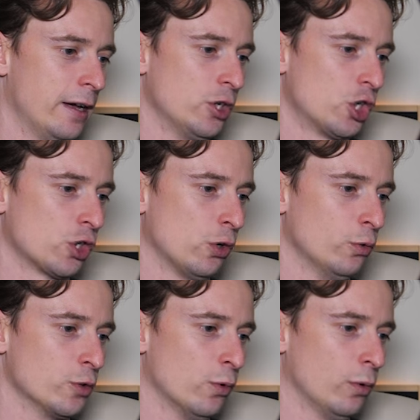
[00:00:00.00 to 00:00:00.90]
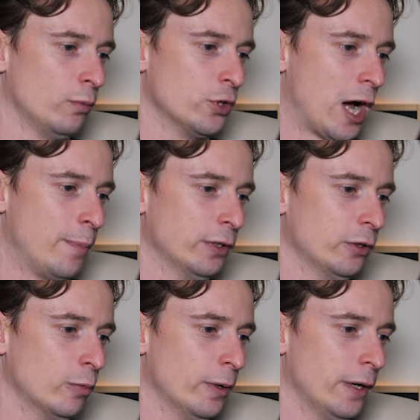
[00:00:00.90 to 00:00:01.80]
and his shoulder was up a
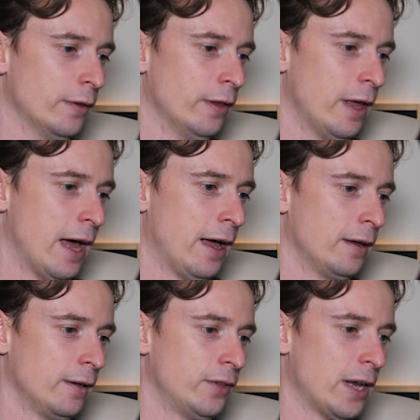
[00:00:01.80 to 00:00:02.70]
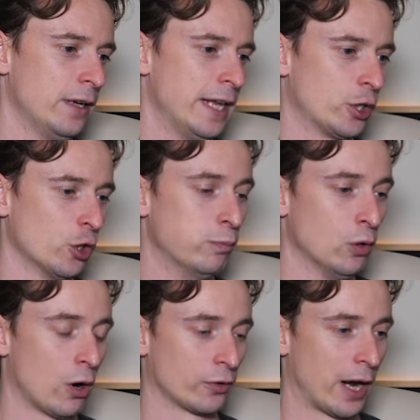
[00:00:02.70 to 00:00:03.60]
little bit there, then it could
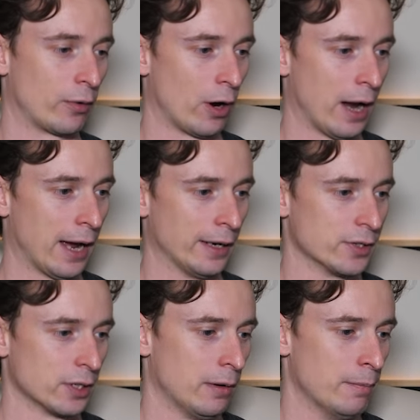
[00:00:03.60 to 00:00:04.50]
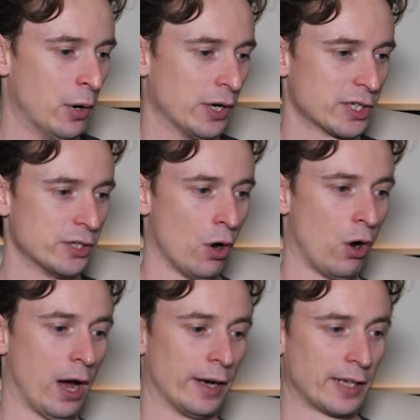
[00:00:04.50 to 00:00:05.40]
block that right hand. But it's
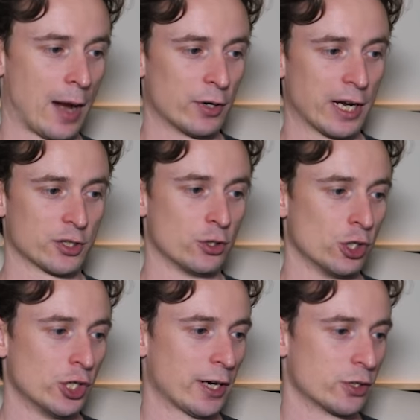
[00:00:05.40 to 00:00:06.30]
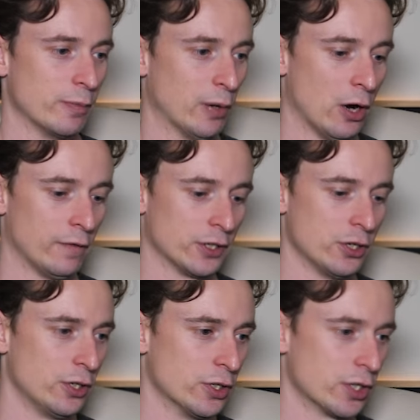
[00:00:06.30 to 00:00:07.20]
not, and Cameron gets the trajectory perfect,
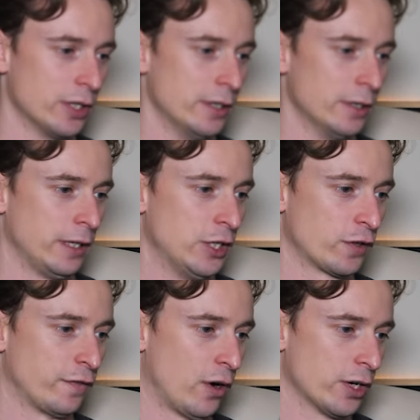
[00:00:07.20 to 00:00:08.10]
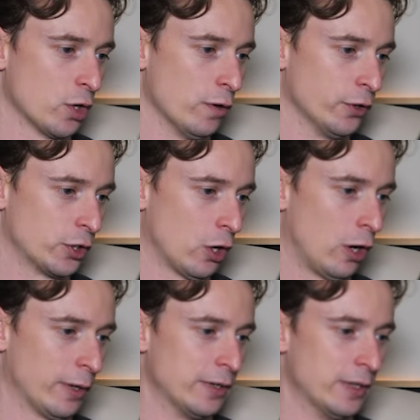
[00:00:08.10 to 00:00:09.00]
and you can see he just fires it over the
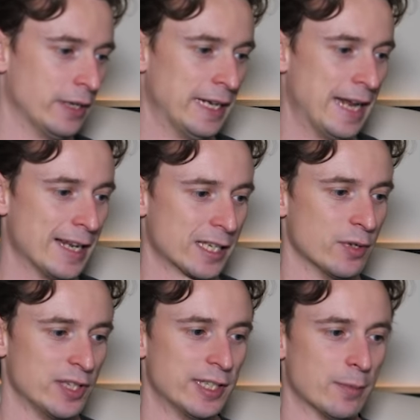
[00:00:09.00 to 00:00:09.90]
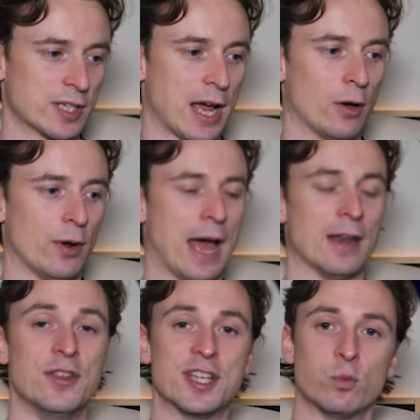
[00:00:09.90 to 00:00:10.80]
top, and he hits him as he dips down,
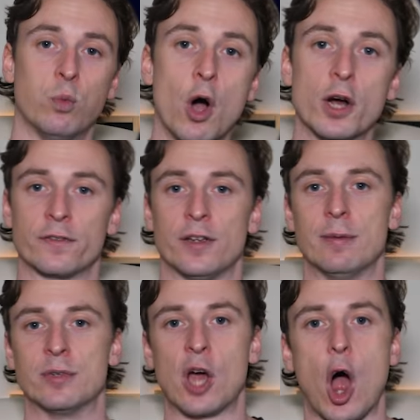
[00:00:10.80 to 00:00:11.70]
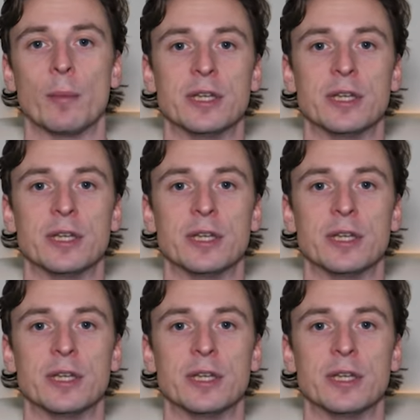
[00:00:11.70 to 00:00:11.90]
and this worked for him time